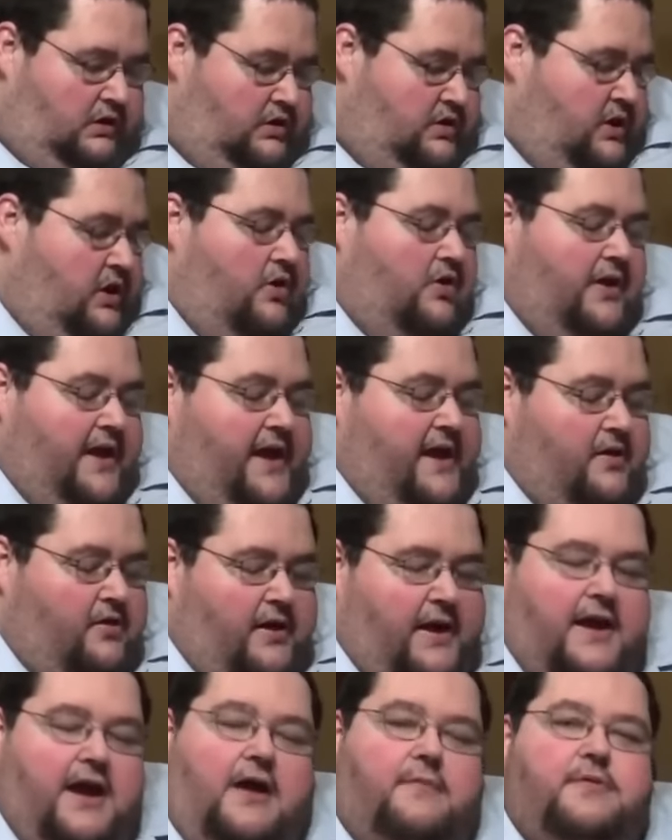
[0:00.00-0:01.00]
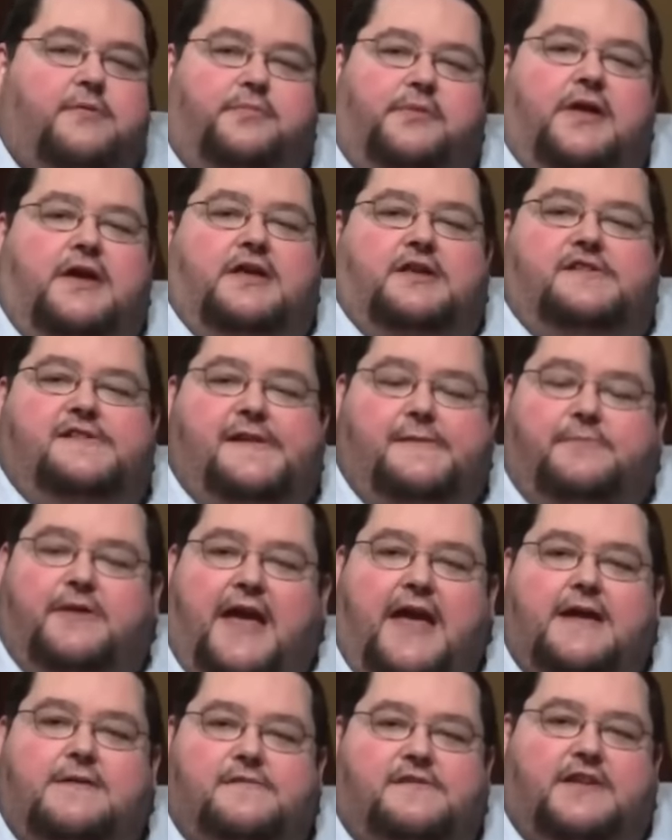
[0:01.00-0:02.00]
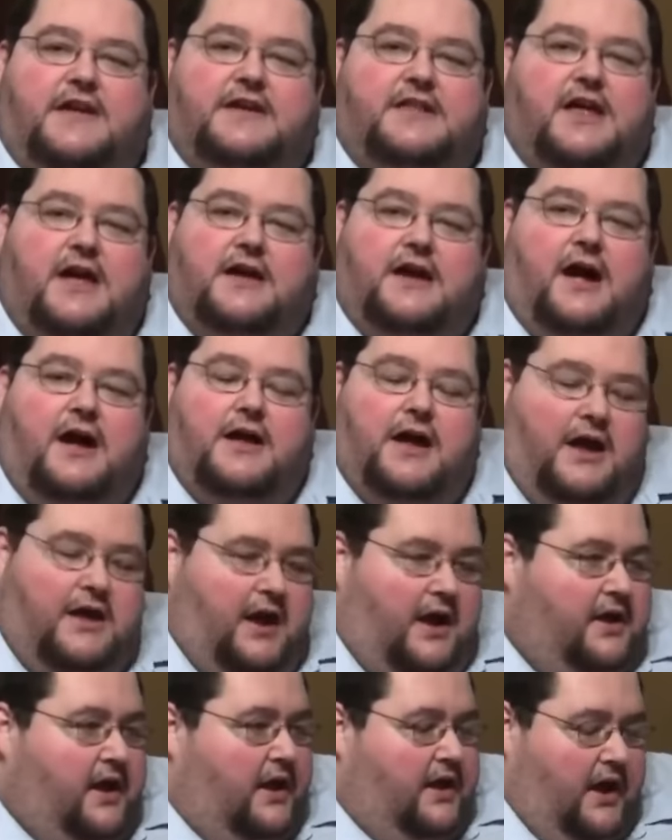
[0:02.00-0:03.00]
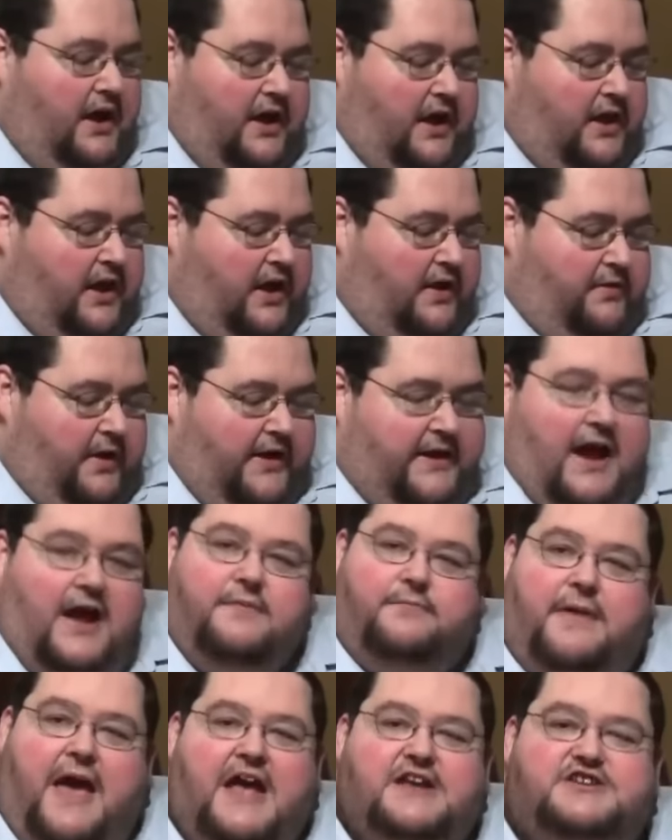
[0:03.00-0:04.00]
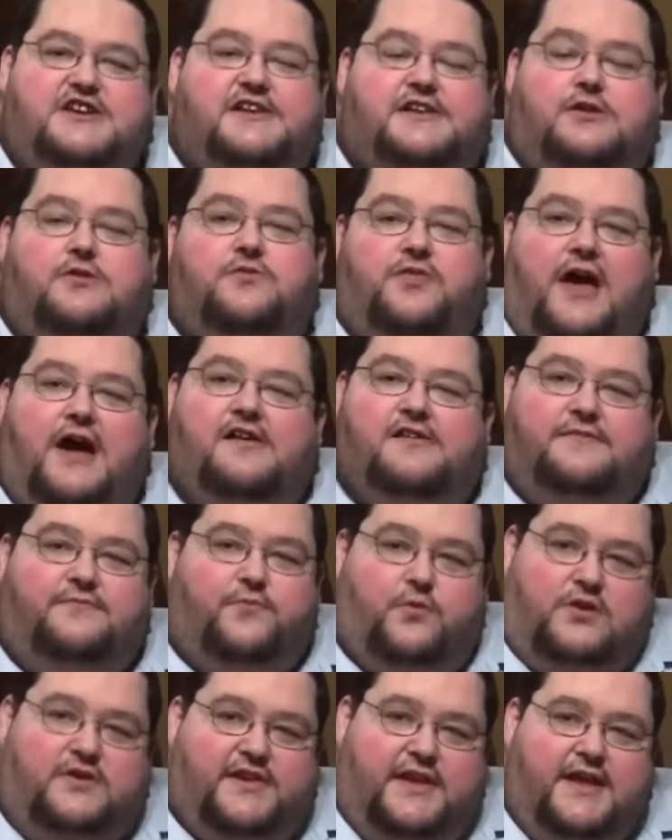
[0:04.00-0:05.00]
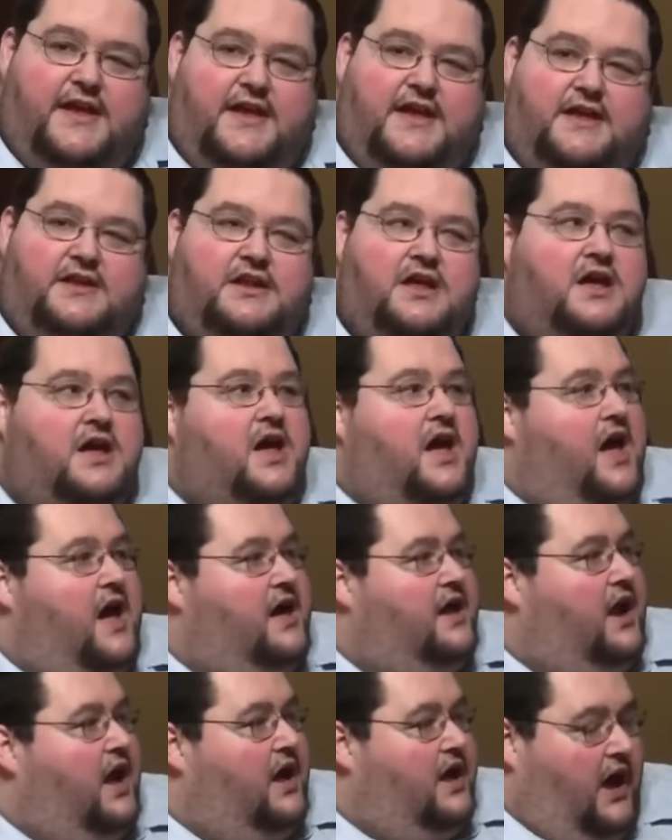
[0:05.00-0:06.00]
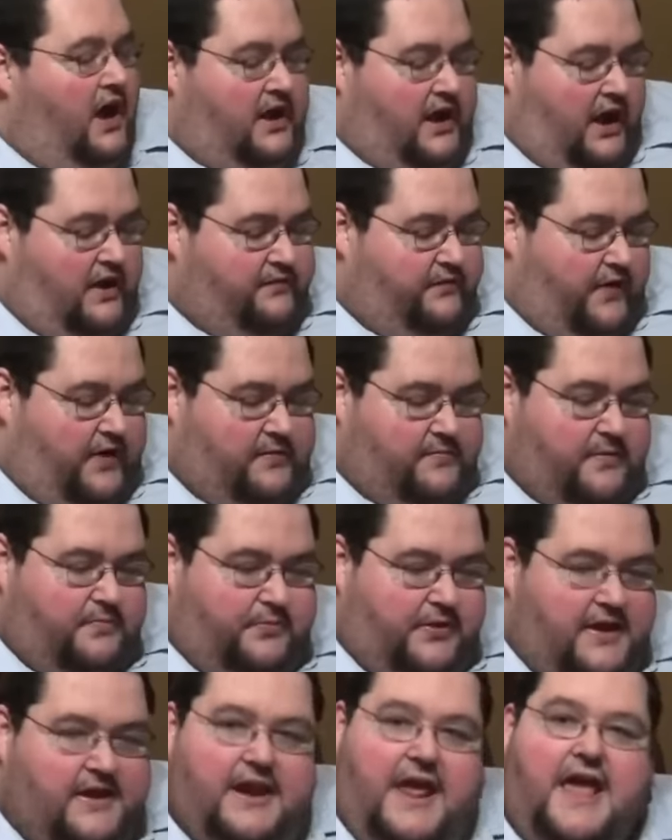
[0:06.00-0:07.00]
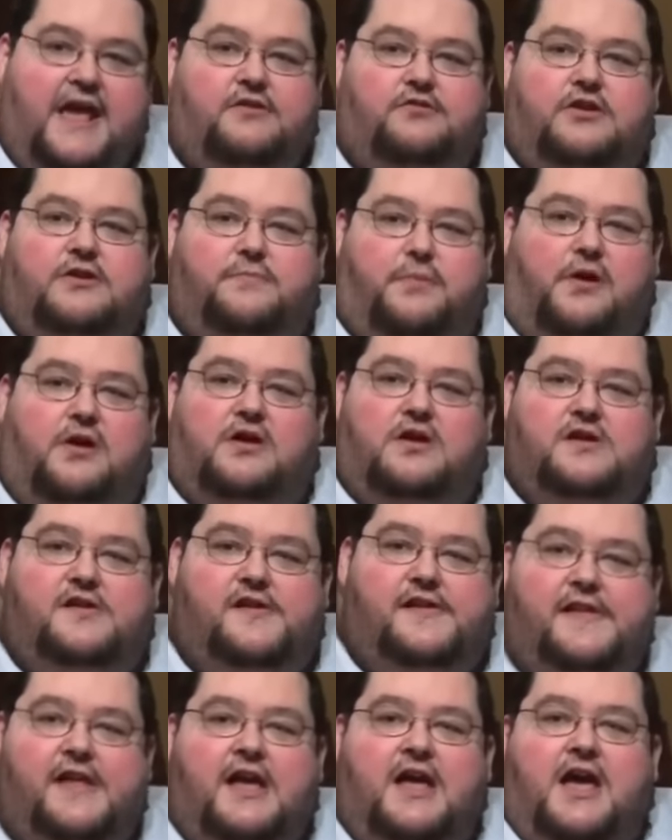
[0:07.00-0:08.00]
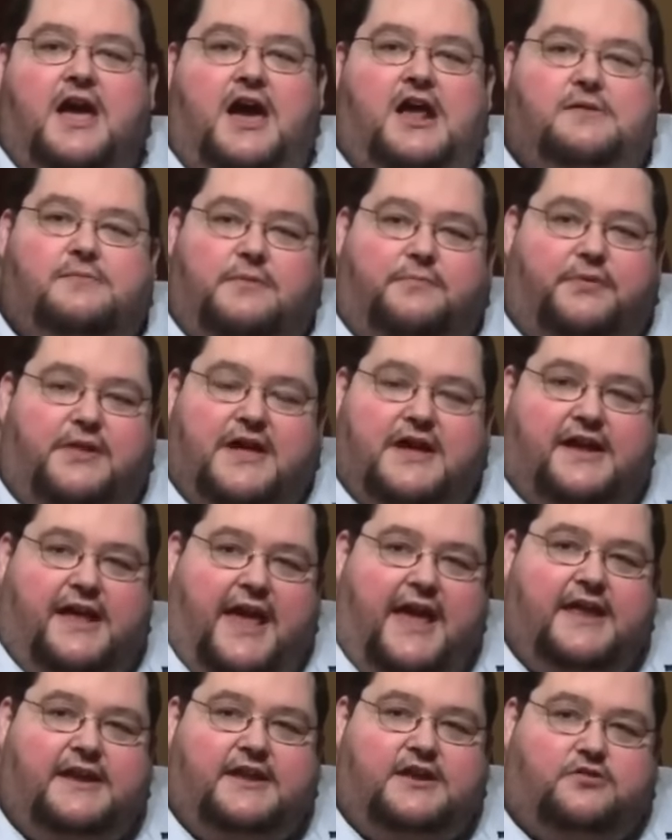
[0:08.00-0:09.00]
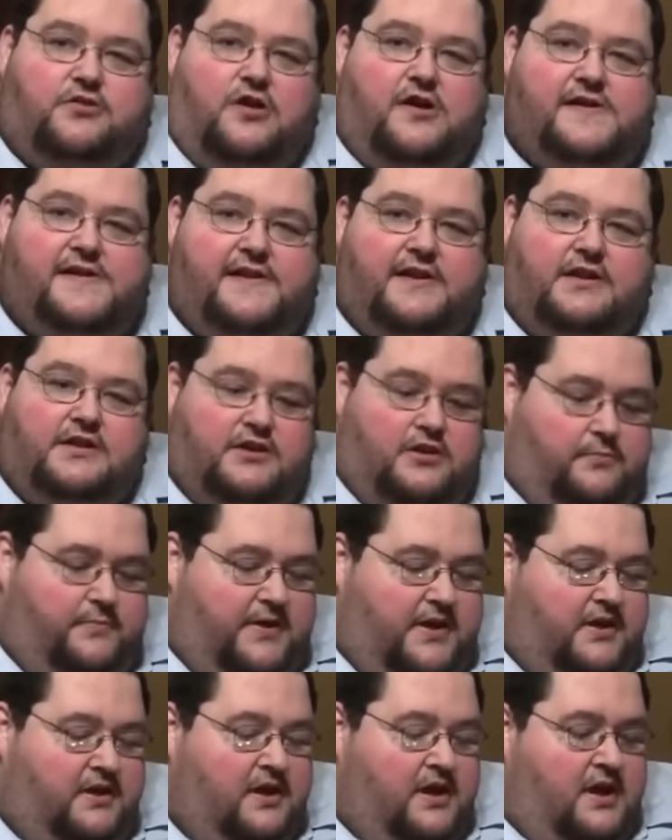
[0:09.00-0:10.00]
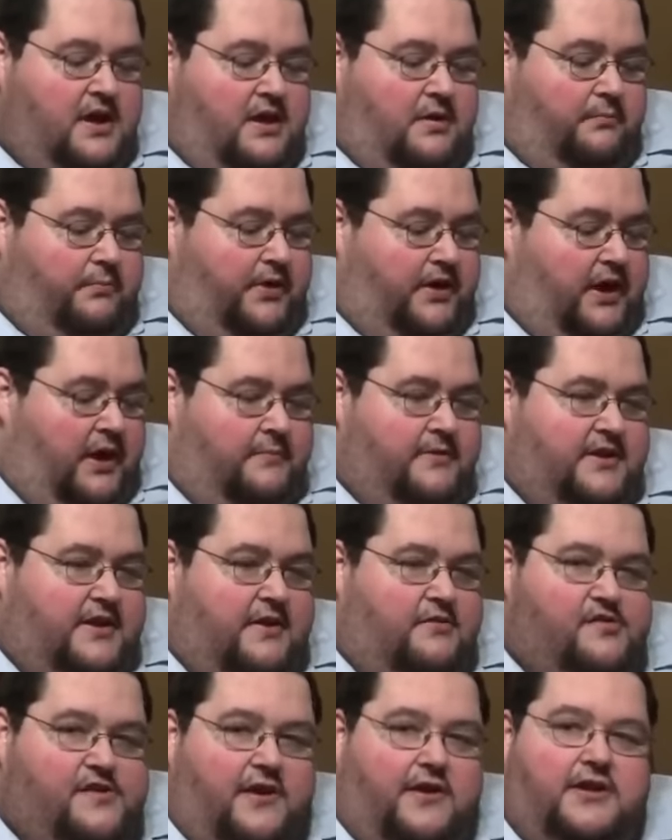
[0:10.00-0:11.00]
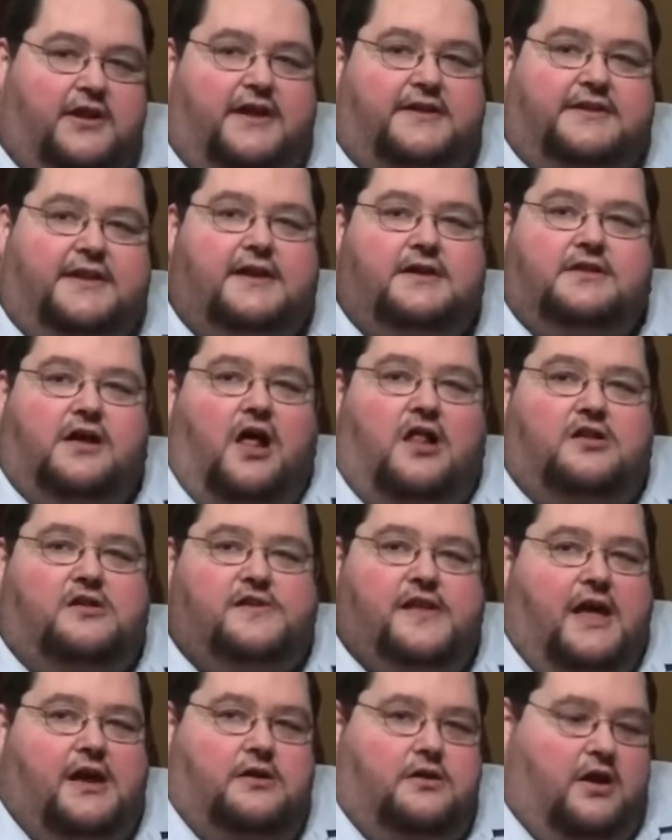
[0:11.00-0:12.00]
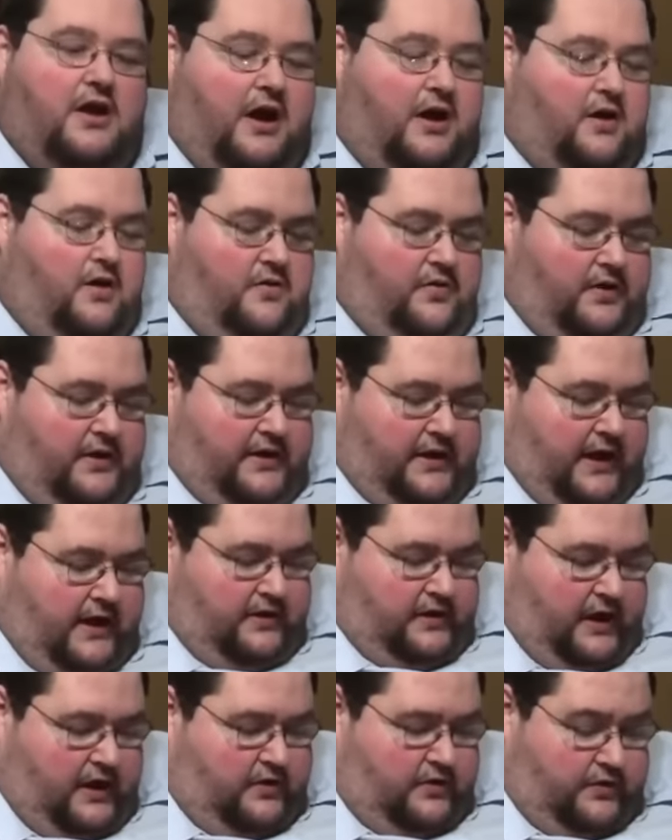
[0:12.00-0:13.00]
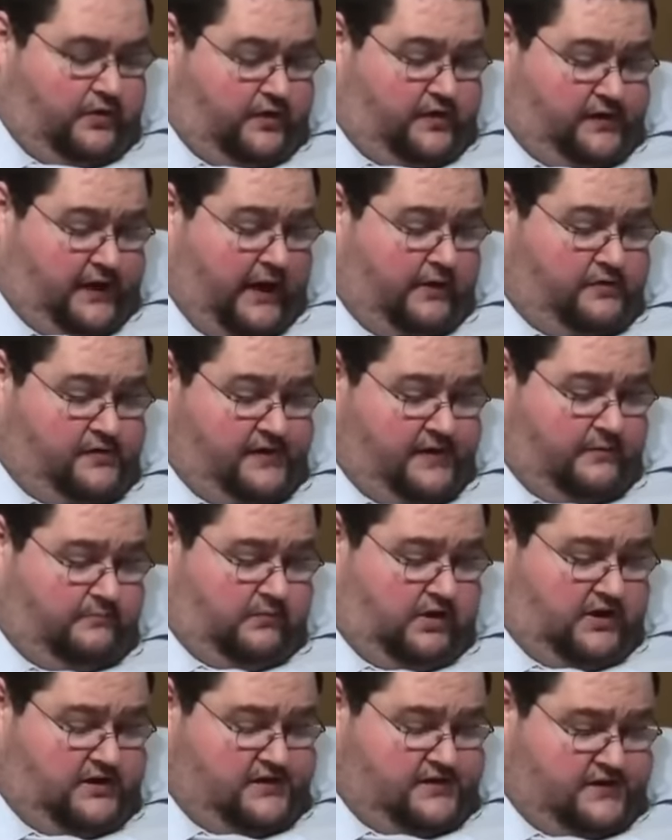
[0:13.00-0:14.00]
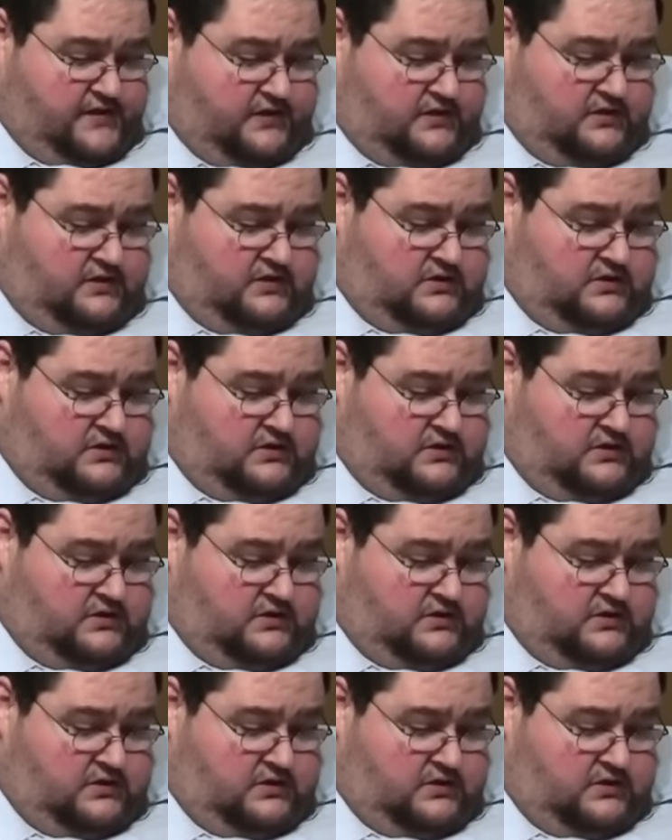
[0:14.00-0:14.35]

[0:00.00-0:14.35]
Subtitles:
Oh, you know, okay. I've been playing some games lately. Like, I got Magic 2014, and I fucking been playing Angry Birds, and I've been playing Candy Crush a little bit. But, I mean, that was only like $10. I don't know how it's that much.